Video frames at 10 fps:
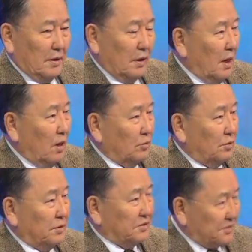
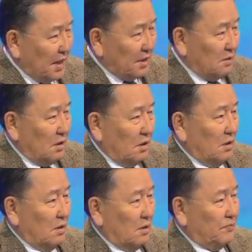allowed
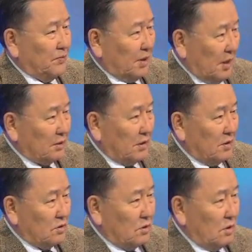10
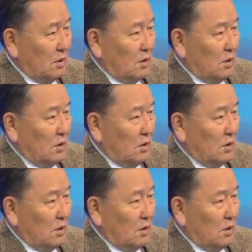countries,